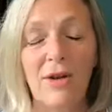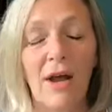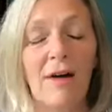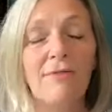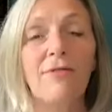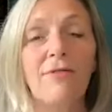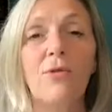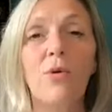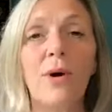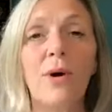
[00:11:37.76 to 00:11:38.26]

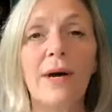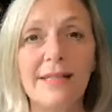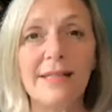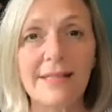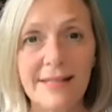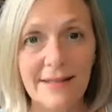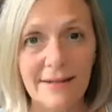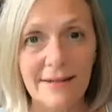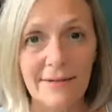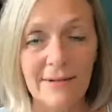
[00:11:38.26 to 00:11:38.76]

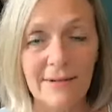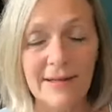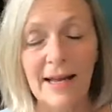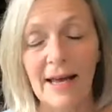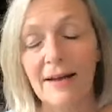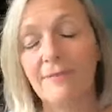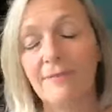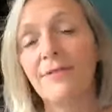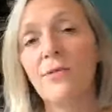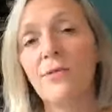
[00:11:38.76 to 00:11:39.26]
Avoid, well,
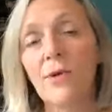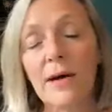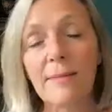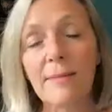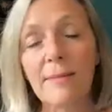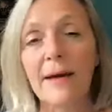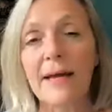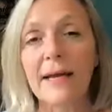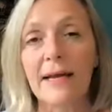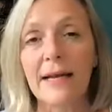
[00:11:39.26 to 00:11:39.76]
not
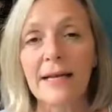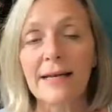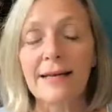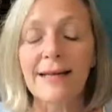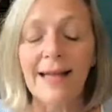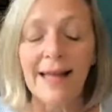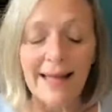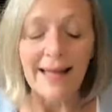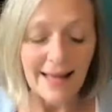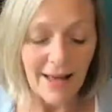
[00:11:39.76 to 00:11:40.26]
avoid, but
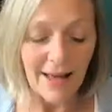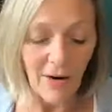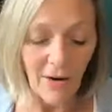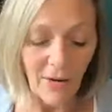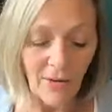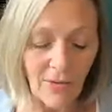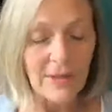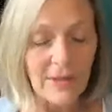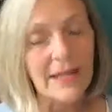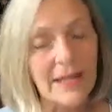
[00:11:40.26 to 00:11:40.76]
like
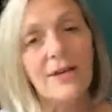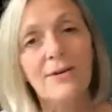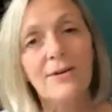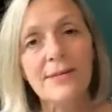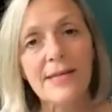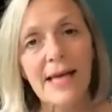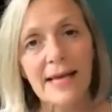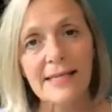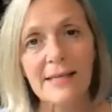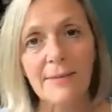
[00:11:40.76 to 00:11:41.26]
only
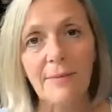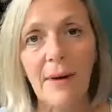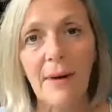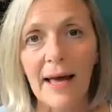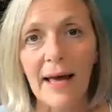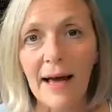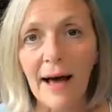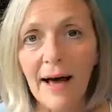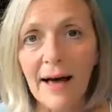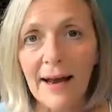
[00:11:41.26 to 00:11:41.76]
use
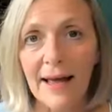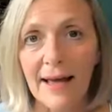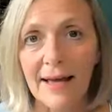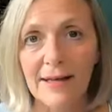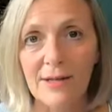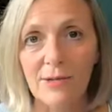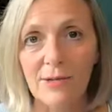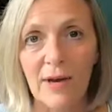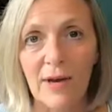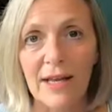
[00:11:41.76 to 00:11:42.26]

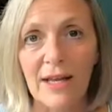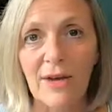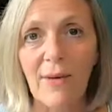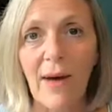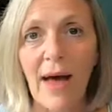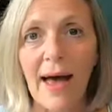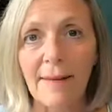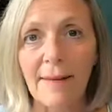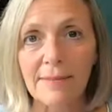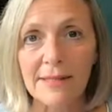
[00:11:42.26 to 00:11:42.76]
antibiotics when you
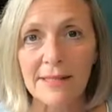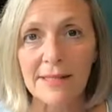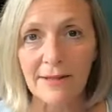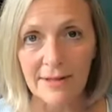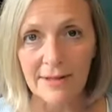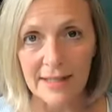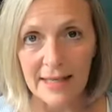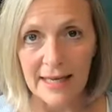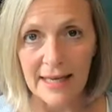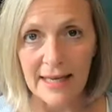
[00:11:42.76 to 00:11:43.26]

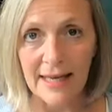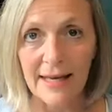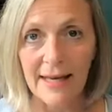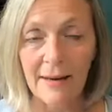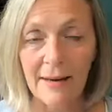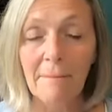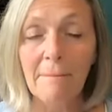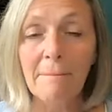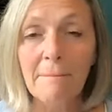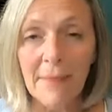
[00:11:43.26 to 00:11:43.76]
absolutely
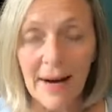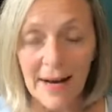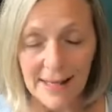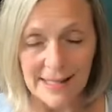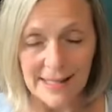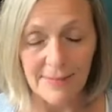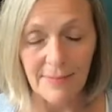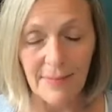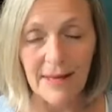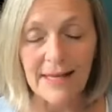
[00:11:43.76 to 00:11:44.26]

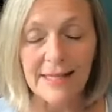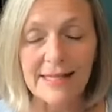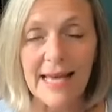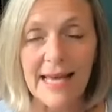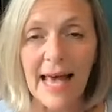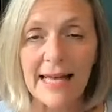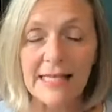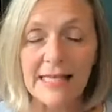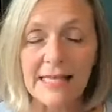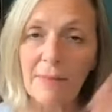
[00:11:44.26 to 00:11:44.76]
must, because
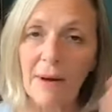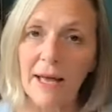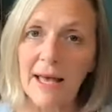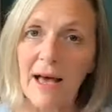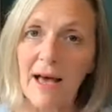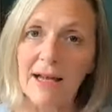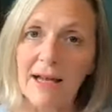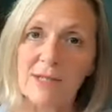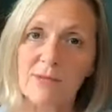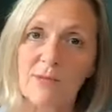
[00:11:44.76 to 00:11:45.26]
the
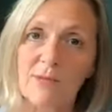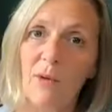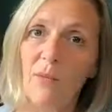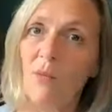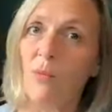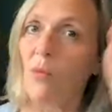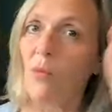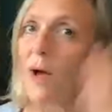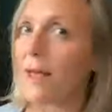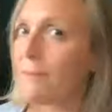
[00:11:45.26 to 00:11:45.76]
antibiotics
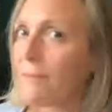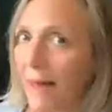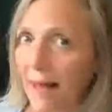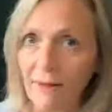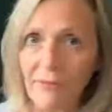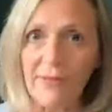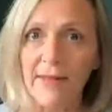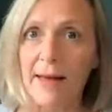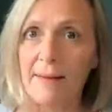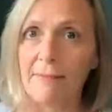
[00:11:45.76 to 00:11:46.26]
will wipe
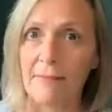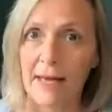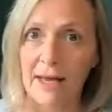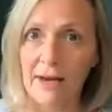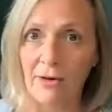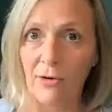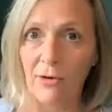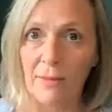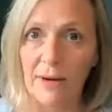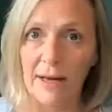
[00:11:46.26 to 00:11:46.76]
out that
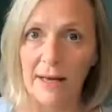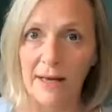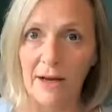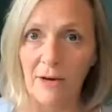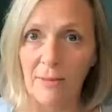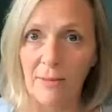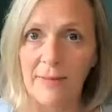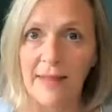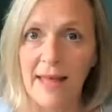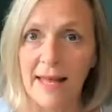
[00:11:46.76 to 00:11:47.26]

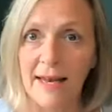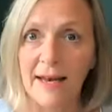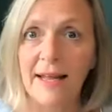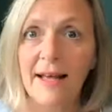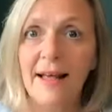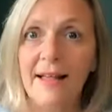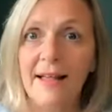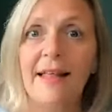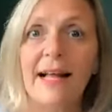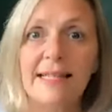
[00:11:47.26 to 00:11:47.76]
microbiome, and then
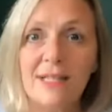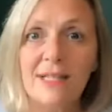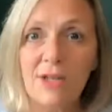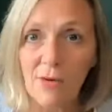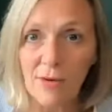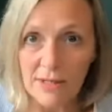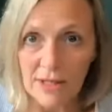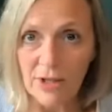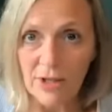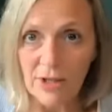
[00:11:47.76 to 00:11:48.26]
that's
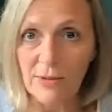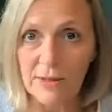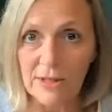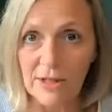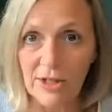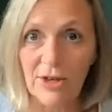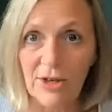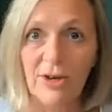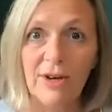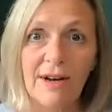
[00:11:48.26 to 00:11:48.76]
going to
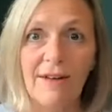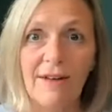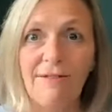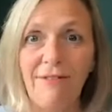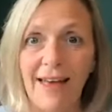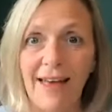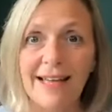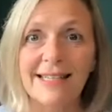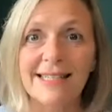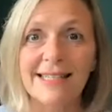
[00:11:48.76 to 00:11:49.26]
in turn
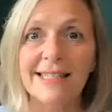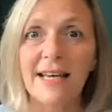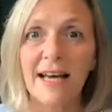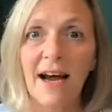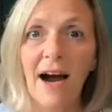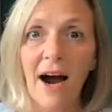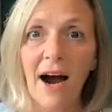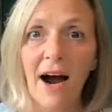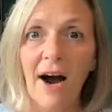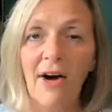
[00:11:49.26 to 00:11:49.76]
affect
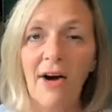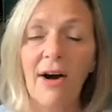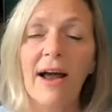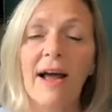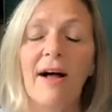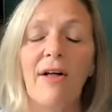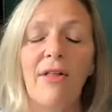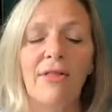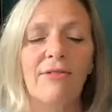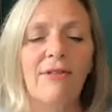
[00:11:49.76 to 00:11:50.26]
our
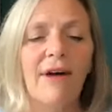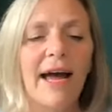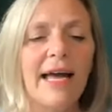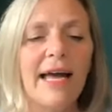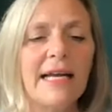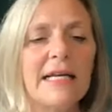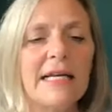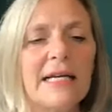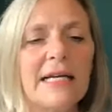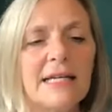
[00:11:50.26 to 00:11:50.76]
health,
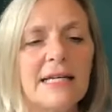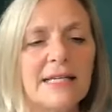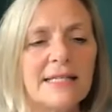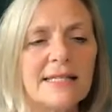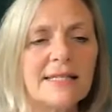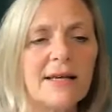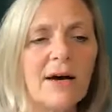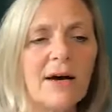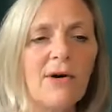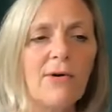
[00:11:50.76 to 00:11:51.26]
right?
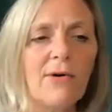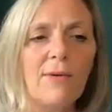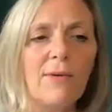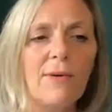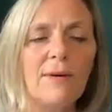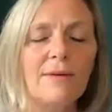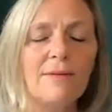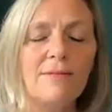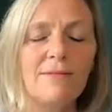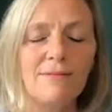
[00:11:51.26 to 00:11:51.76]

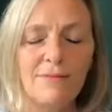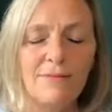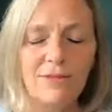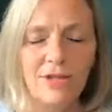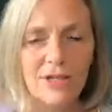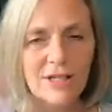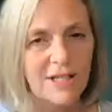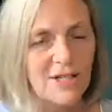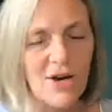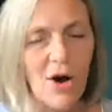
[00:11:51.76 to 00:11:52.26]
So
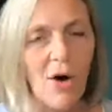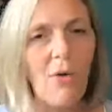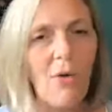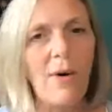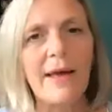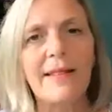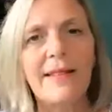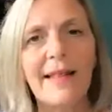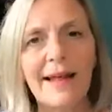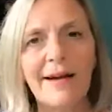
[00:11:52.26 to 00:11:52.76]
just
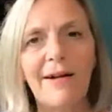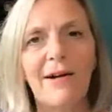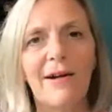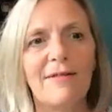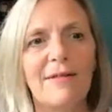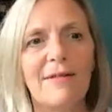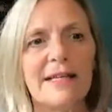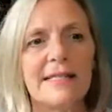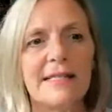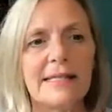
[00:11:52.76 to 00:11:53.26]
knowing that all
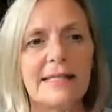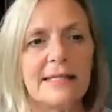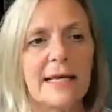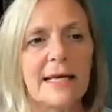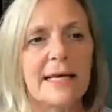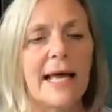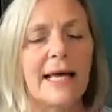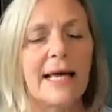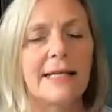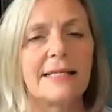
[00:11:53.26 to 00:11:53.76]
of this is
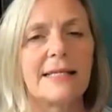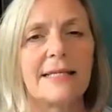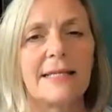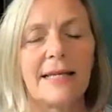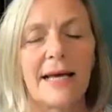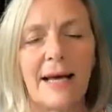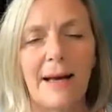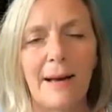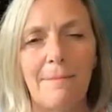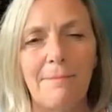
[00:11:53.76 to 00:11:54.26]
connected
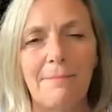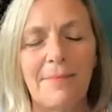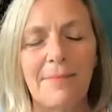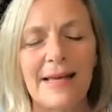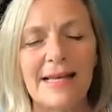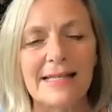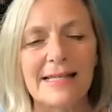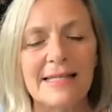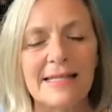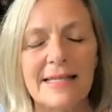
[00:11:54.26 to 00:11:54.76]

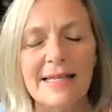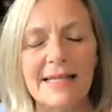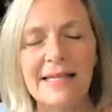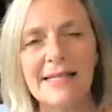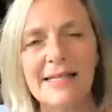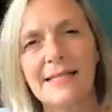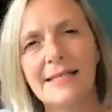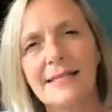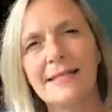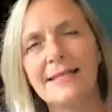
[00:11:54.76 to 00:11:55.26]

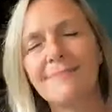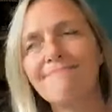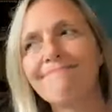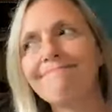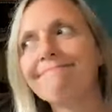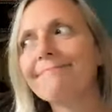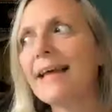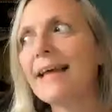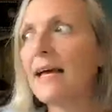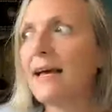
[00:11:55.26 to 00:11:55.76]
is
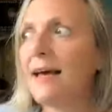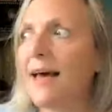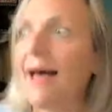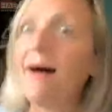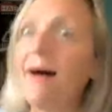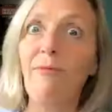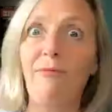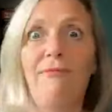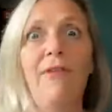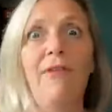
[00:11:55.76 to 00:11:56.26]

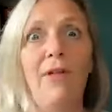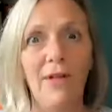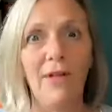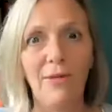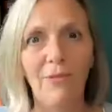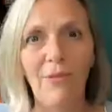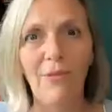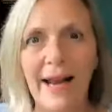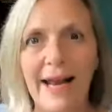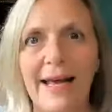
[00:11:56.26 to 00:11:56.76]

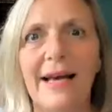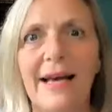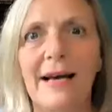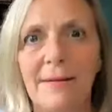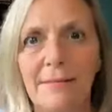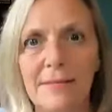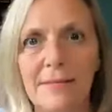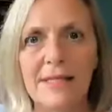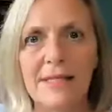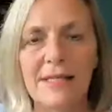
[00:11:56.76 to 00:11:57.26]
helpful when it
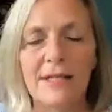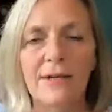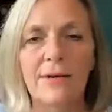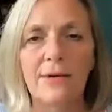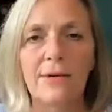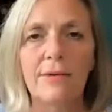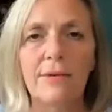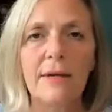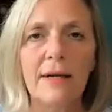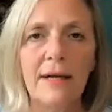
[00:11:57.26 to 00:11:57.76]
comes
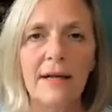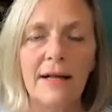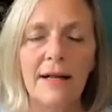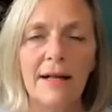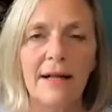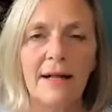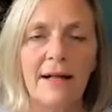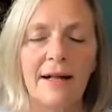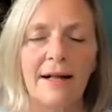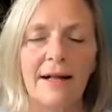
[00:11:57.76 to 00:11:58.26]
to
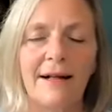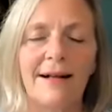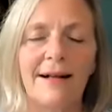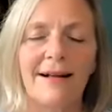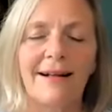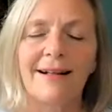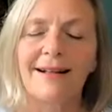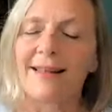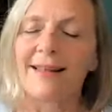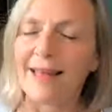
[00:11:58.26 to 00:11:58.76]

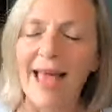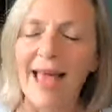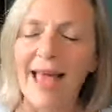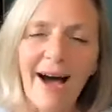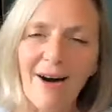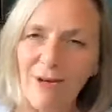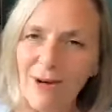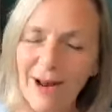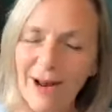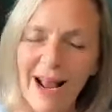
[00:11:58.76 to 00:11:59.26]
like,
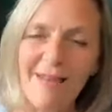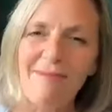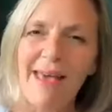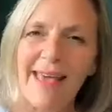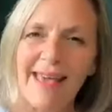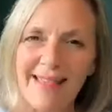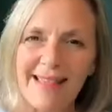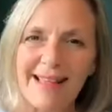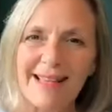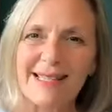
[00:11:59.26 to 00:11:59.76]
how can I
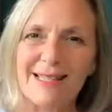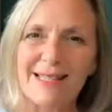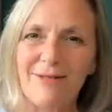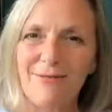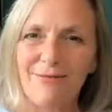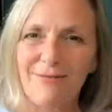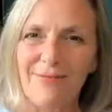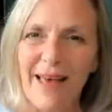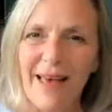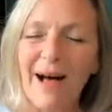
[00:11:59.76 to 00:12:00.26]
make
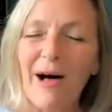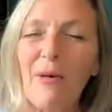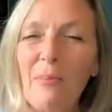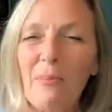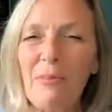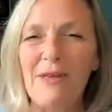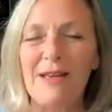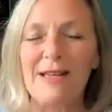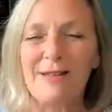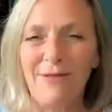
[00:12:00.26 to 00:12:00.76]
this
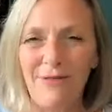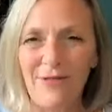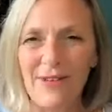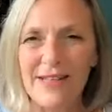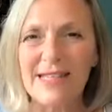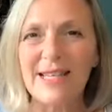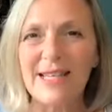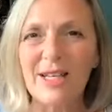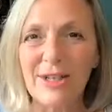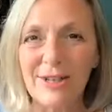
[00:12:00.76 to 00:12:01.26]
help this
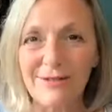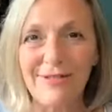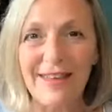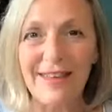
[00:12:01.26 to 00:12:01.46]
physical